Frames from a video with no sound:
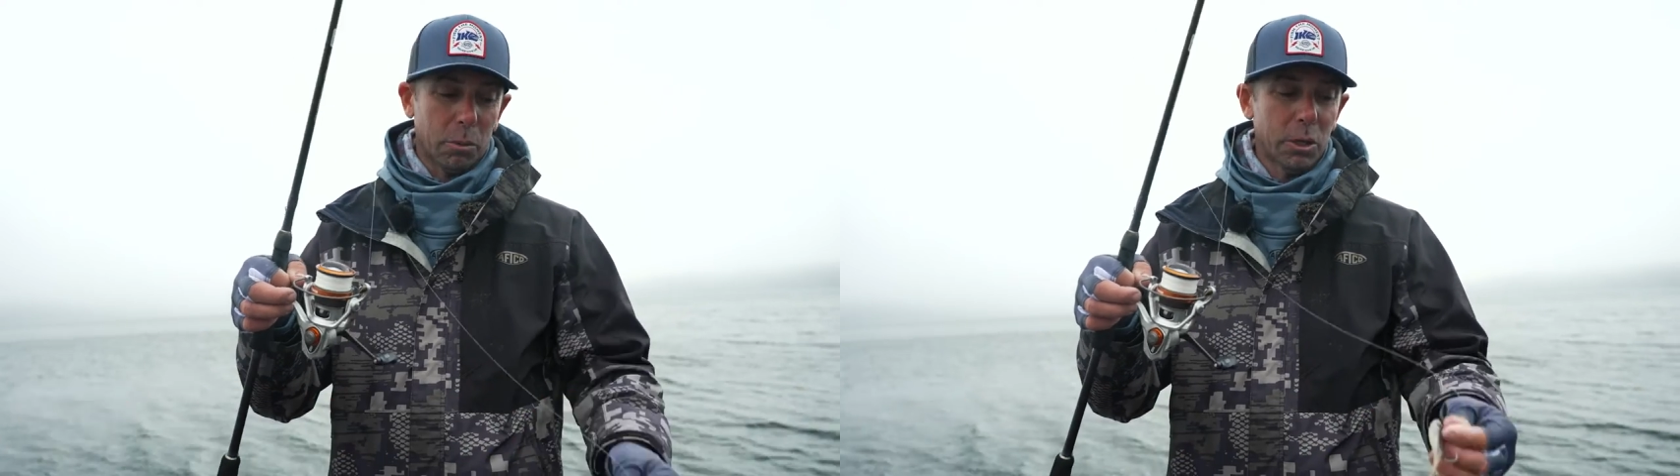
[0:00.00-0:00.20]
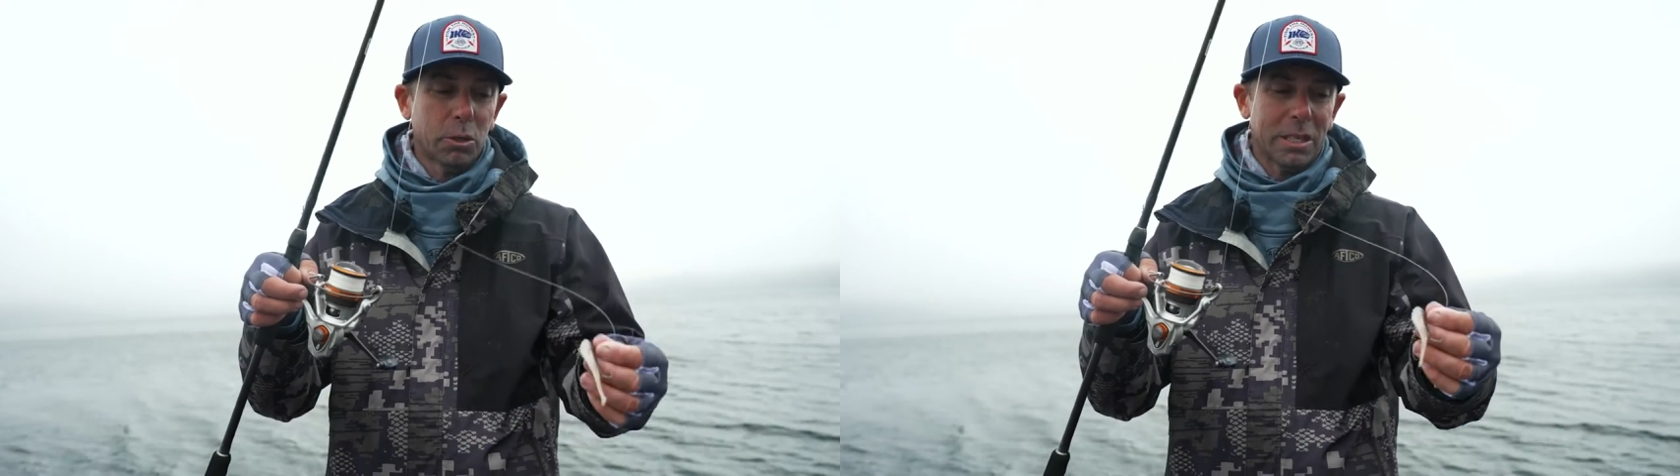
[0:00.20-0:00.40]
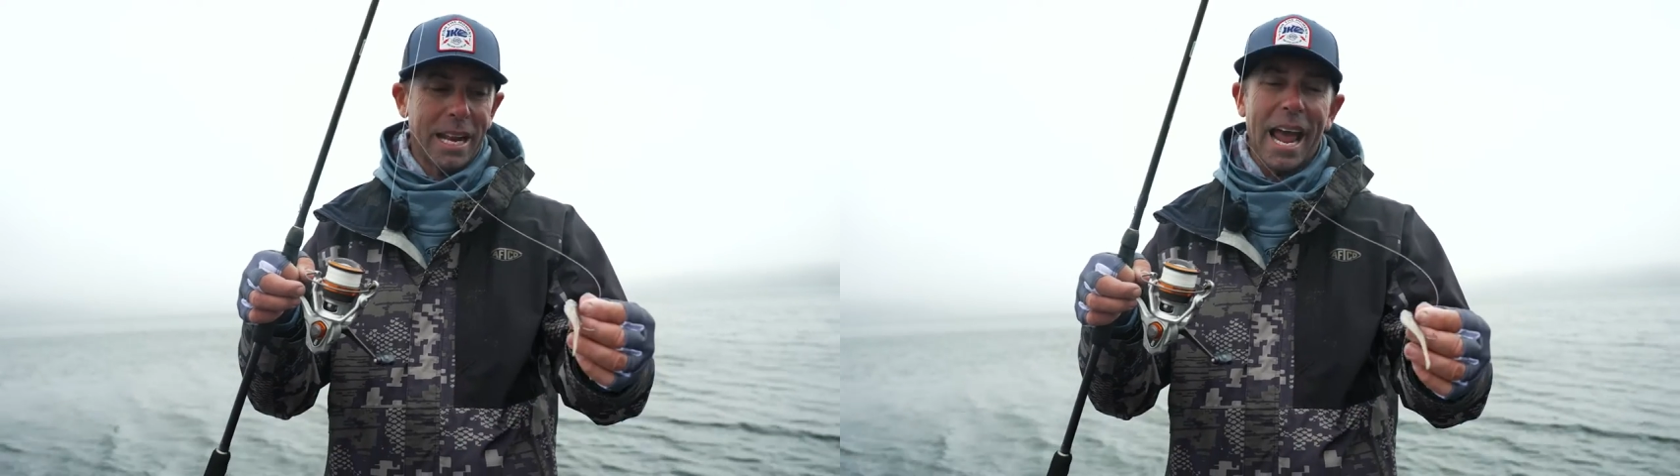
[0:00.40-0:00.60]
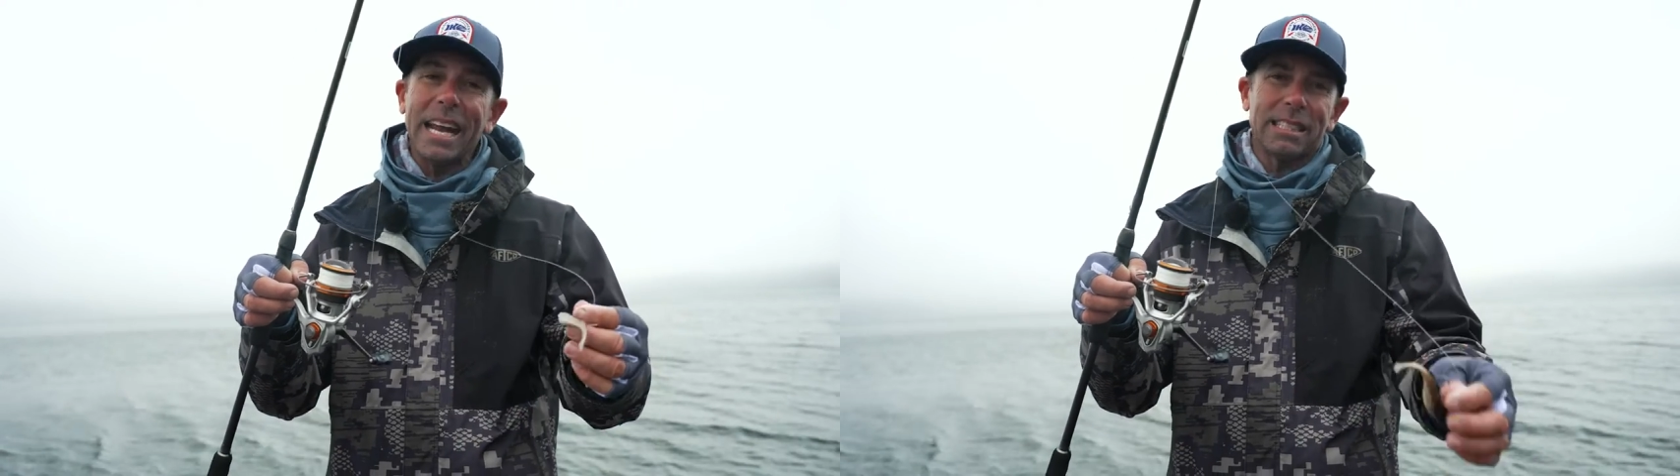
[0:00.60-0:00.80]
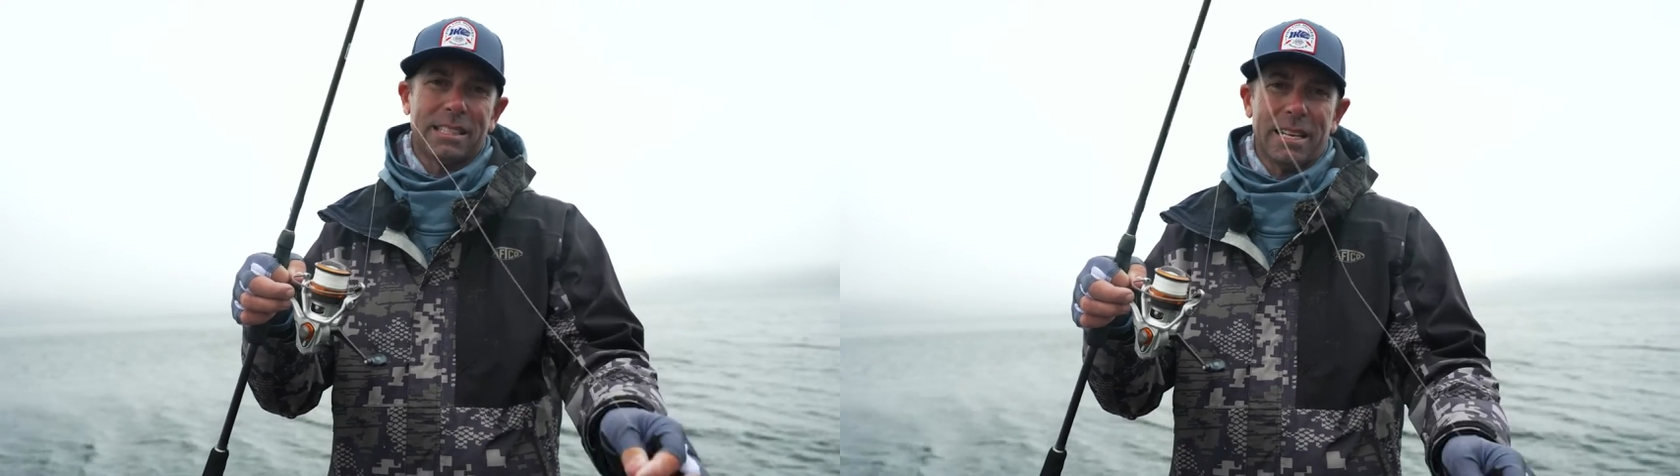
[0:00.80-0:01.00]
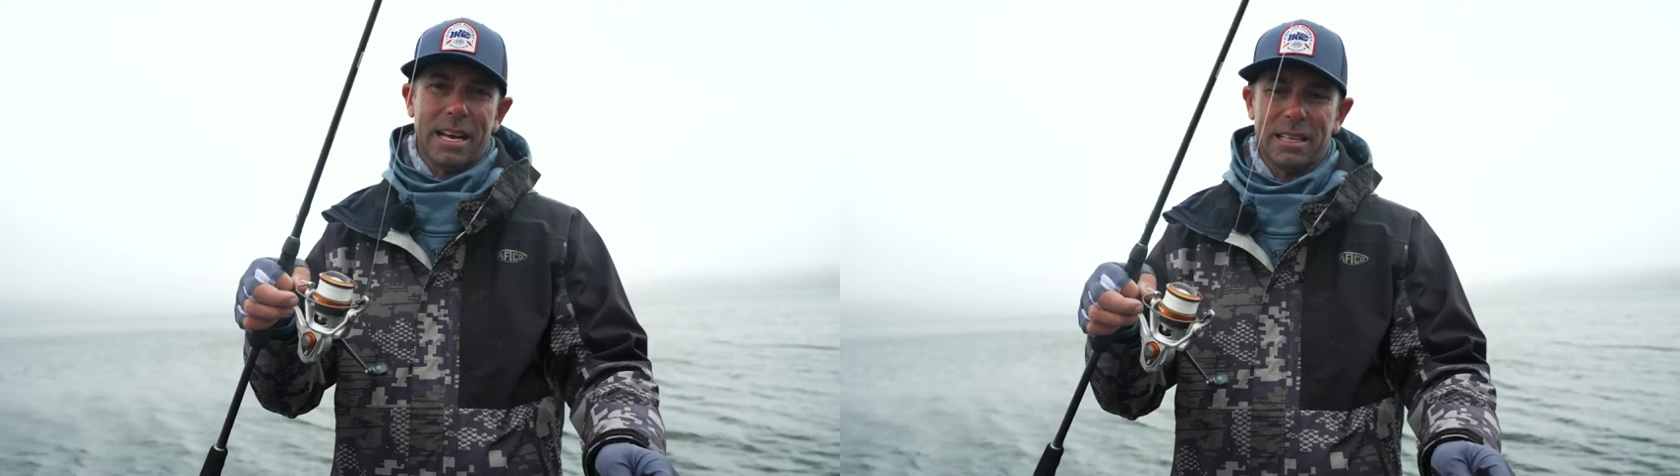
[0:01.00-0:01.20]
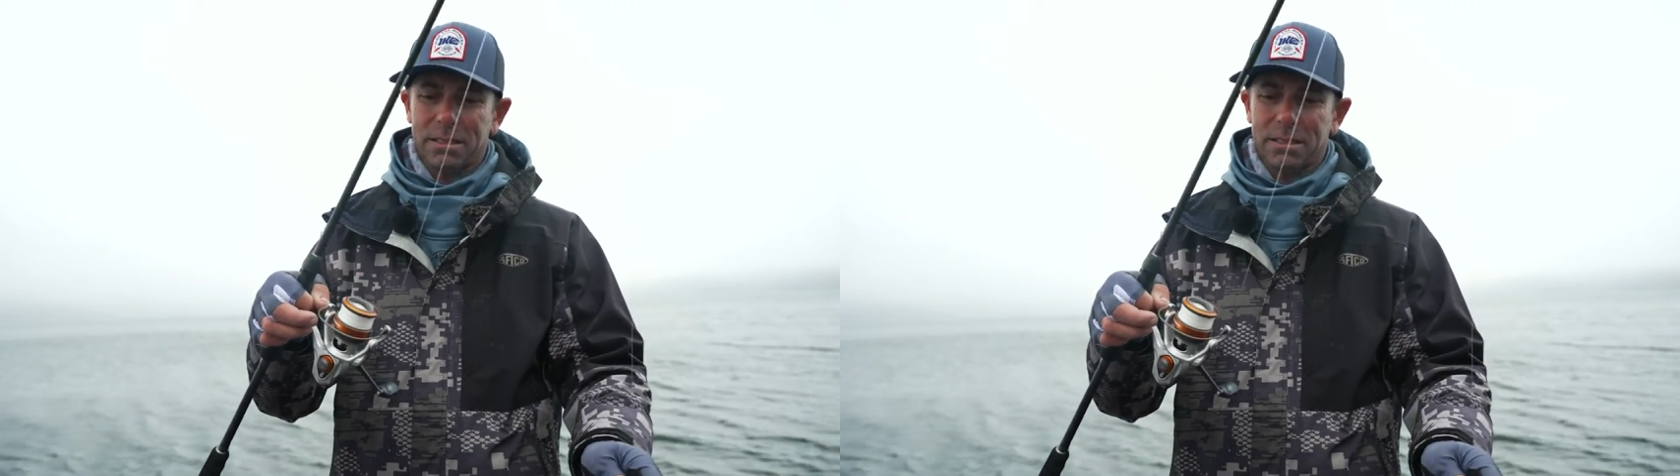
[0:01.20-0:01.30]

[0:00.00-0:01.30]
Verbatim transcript: We're using eight today.